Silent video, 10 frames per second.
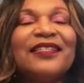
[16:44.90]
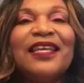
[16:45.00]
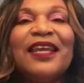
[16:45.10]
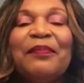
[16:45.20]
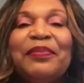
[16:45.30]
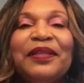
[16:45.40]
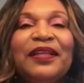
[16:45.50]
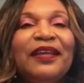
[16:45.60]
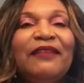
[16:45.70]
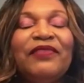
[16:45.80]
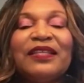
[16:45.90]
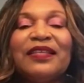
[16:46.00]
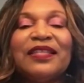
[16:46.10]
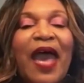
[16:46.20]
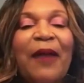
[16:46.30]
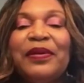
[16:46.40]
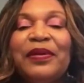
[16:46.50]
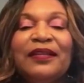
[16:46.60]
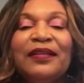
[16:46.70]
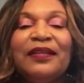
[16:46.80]
can't believe this is
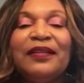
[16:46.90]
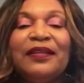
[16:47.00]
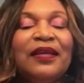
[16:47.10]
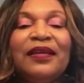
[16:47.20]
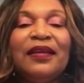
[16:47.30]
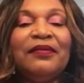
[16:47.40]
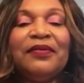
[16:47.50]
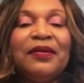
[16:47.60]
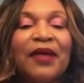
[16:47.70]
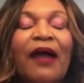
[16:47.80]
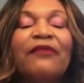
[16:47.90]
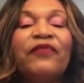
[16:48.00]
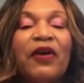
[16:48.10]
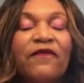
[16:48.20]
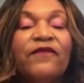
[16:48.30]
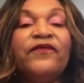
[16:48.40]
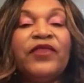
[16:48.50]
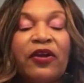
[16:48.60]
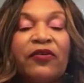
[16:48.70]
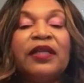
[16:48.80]
happening to me. I felt
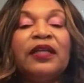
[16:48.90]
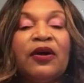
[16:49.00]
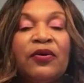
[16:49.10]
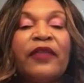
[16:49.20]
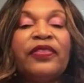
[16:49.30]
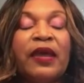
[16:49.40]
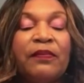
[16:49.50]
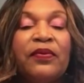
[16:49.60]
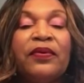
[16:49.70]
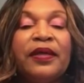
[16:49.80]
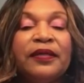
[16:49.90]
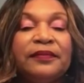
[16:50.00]
very low at that point.